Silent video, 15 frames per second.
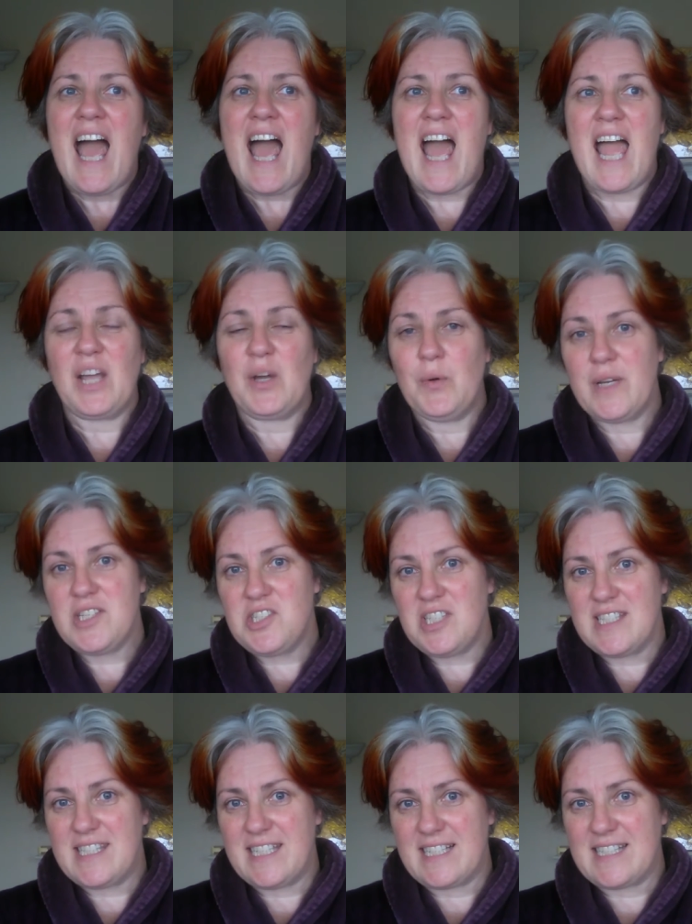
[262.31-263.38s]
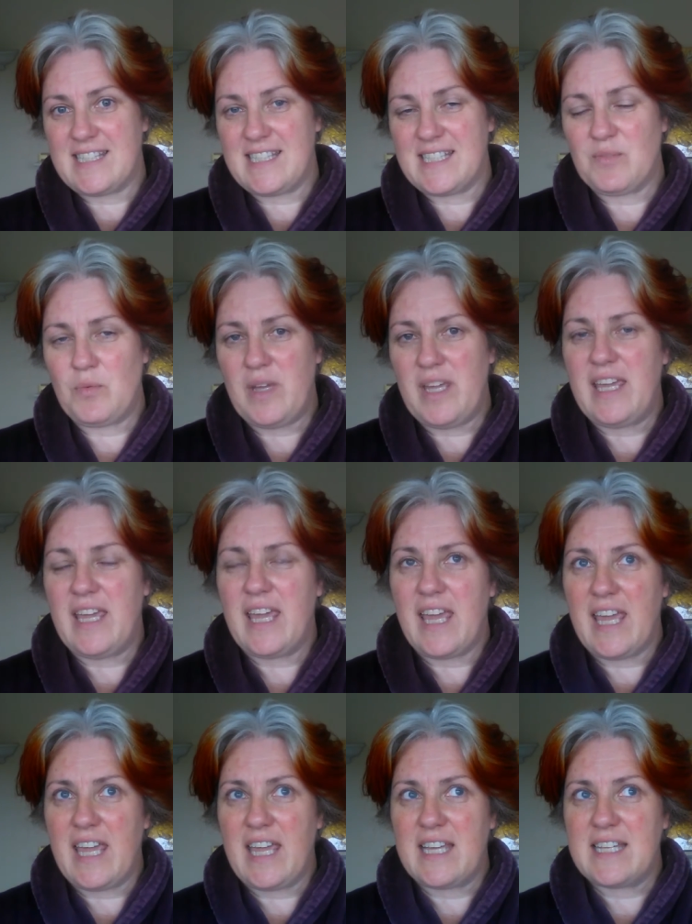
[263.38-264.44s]
Uh, and question six this week
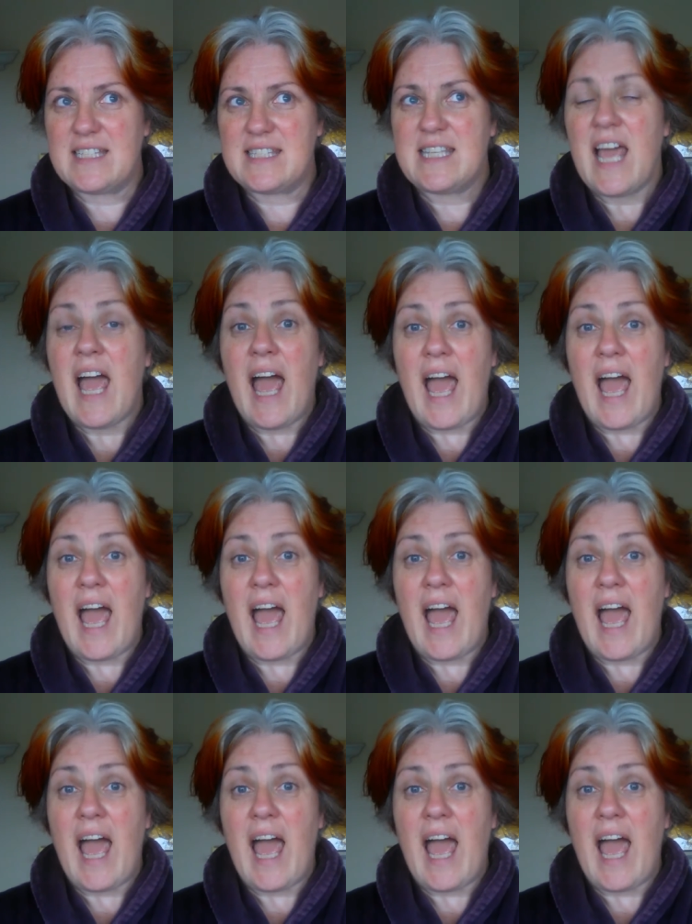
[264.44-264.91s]
is